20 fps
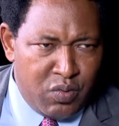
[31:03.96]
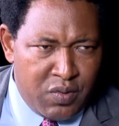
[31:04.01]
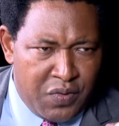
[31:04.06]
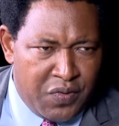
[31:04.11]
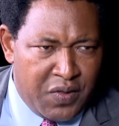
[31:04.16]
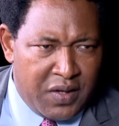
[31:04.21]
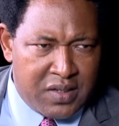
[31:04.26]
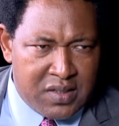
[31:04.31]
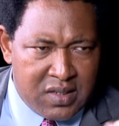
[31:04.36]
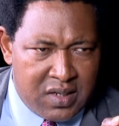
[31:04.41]

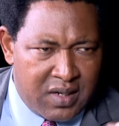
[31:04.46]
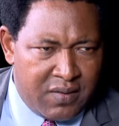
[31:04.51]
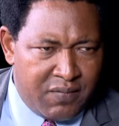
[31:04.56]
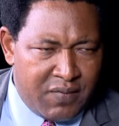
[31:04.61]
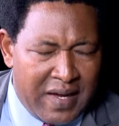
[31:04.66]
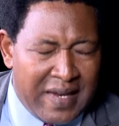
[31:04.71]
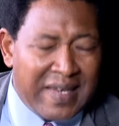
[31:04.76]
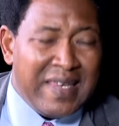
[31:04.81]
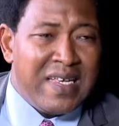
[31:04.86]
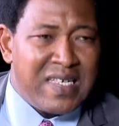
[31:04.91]
things that have,
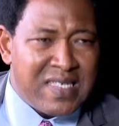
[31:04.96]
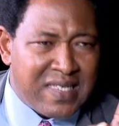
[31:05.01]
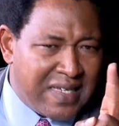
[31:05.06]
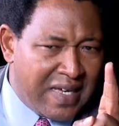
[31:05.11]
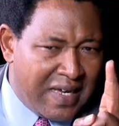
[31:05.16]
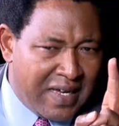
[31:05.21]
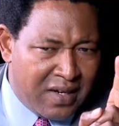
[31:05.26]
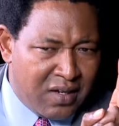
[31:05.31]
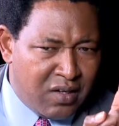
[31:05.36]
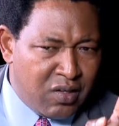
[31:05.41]

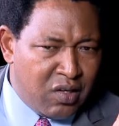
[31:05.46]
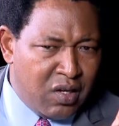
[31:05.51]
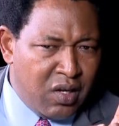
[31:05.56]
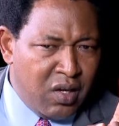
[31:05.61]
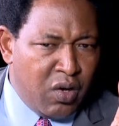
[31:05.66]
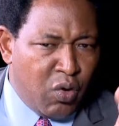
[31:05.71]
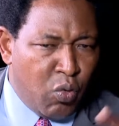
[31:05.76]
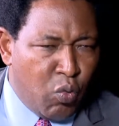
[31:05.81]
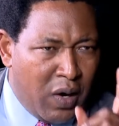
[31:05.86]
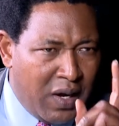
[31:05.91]
and
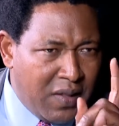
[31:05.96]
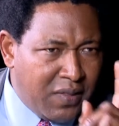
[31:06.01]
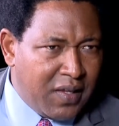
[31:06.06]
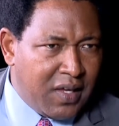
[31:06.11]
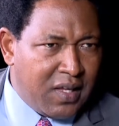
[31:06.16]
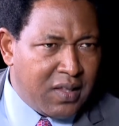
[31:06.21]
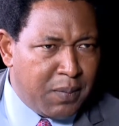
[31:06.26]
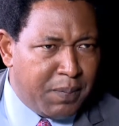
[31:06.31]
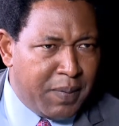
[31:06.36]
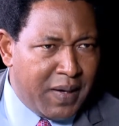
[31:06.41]
one thing
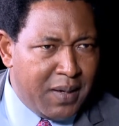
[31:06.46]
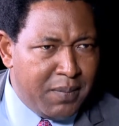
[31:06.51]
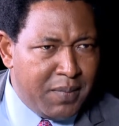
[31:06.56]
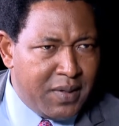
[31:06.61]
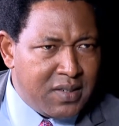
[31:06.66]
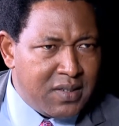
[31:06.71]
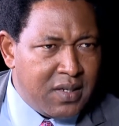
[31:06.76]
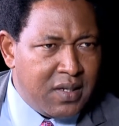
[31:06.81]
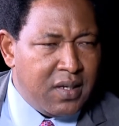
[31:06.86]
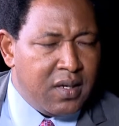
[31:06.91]
in the
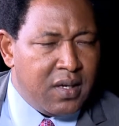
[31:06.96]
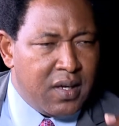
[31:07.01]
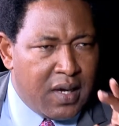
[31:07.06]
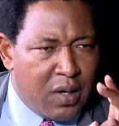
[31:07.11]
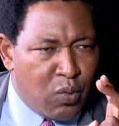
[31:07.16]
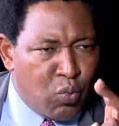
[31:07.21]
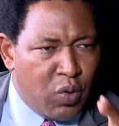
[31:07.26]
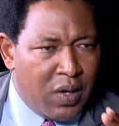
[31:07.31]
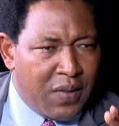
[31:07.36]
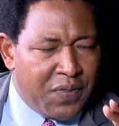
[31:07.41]
parliament
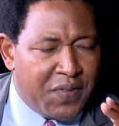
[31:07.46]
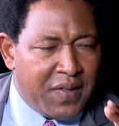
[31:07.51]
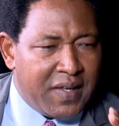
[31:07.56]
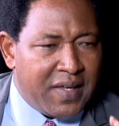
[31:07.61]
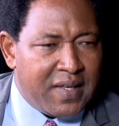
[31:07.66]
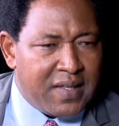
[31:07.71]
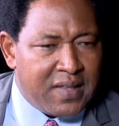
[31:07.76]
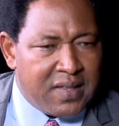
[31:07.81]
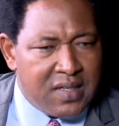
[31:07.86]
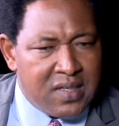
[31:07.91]
and one thing
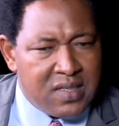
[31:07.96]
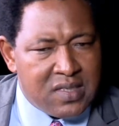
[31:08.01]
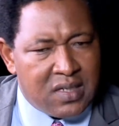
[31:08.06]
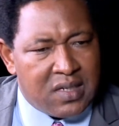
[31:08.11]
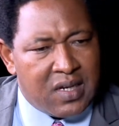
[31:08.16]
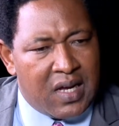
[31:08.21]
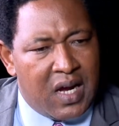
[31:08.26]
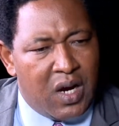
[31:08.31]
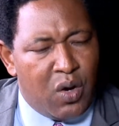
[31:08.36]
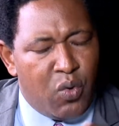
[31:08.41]
in this, and
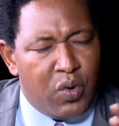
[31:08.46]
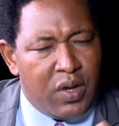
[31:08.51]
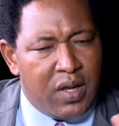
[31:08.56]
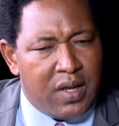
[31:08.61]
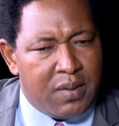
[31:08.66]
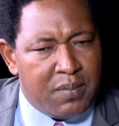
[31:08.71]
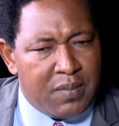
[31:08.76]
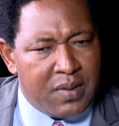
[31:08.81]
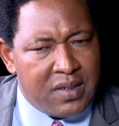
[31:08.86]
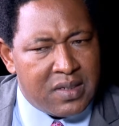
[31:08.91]
how we
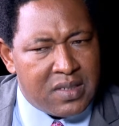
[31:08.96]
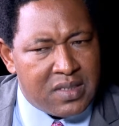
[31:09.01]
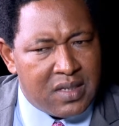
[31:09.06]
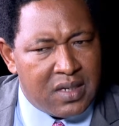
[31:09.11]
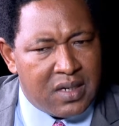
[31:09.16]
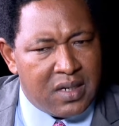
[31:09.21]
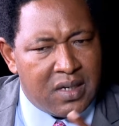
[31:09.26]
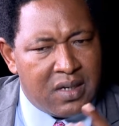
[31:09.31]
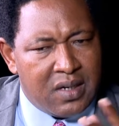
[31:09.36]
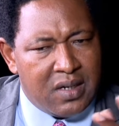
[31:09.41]

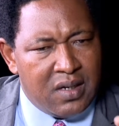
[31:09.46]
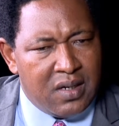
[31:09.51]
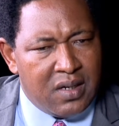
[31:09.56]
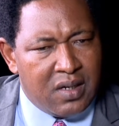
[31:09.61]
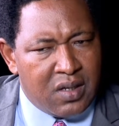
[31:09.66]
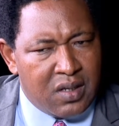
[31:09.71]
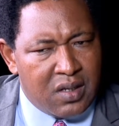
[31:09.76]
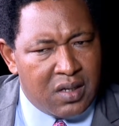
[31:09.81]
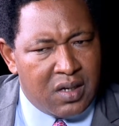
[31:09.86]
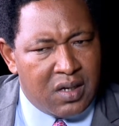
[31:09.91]
administer
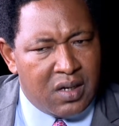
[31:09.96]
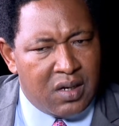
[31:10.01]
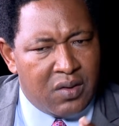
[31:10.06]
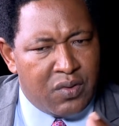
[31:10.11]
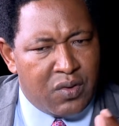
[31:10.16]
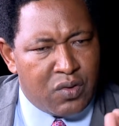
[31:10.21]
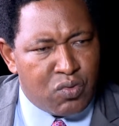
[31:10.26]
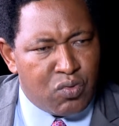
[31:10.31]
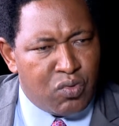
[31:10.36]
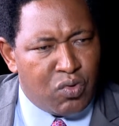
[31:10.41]

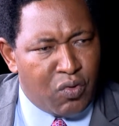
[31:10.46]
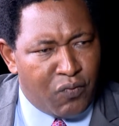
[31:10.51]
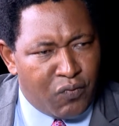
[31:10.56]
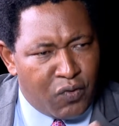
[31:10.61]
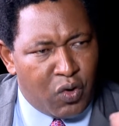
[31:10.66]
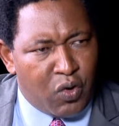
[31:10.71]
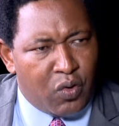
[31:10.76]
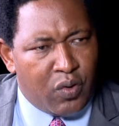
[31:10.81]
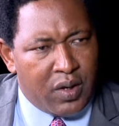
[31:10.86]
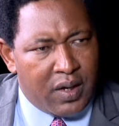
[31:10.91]
the rule of
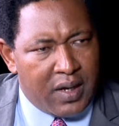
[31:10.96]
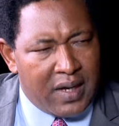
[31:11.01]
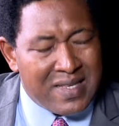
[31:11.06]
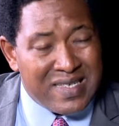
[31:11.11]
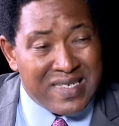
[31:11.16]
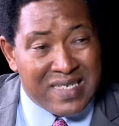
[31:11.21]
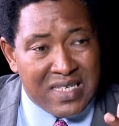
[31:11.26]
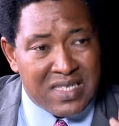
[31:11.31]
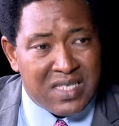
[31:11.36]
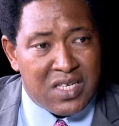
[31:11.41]
law and
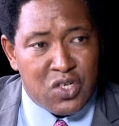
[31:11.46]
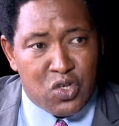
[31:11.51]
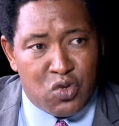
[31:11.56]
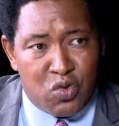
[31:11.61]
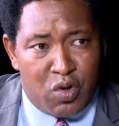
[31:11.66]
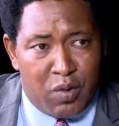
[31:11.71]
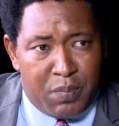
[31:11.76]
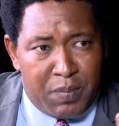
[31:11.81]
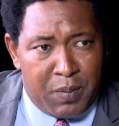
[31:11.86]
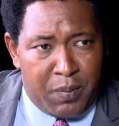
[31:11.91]
justice to
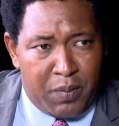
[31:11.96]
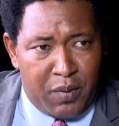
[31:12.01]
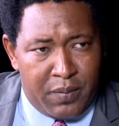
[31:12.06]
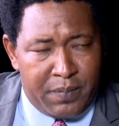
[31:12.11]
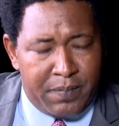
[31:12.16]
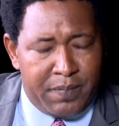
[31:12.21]
our people.